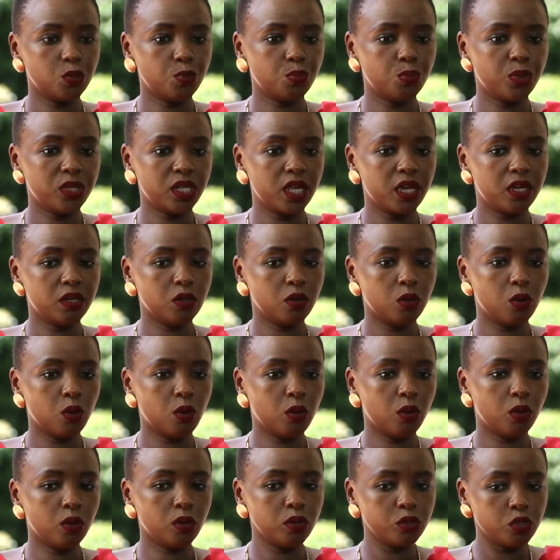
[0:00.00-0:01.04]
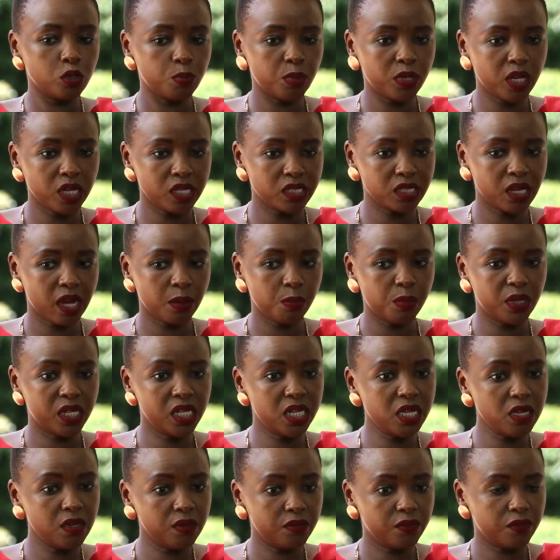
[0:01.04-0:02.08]
but then also because I
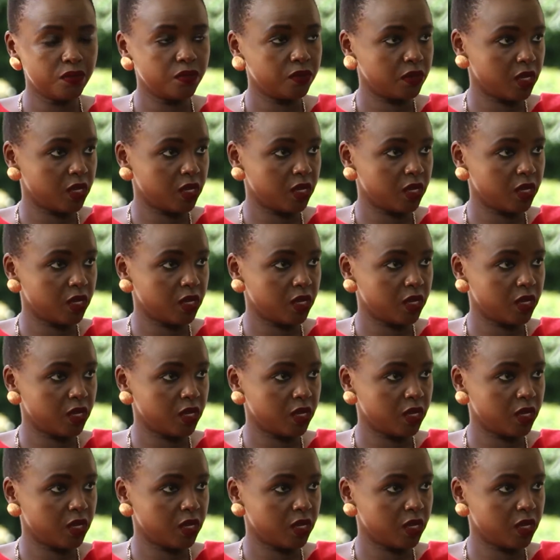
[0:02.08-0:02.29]
believe,